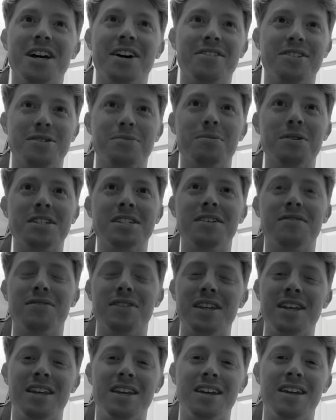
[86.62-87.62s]
expensive
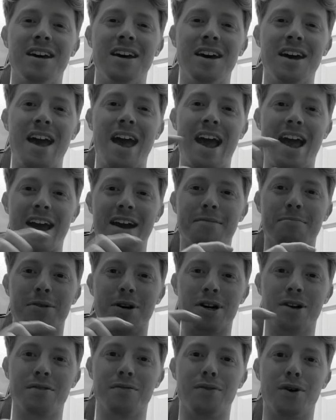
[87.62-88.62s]
the
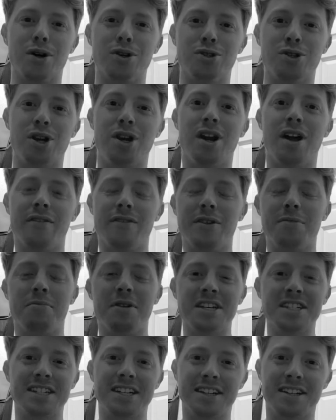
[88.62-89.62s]
amber version of the
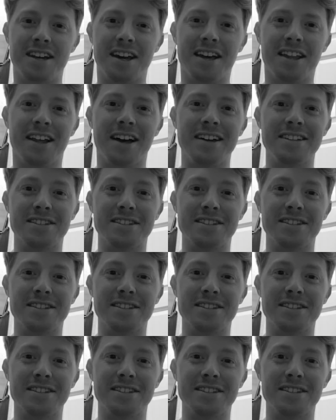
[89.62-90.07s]
Mustang taillights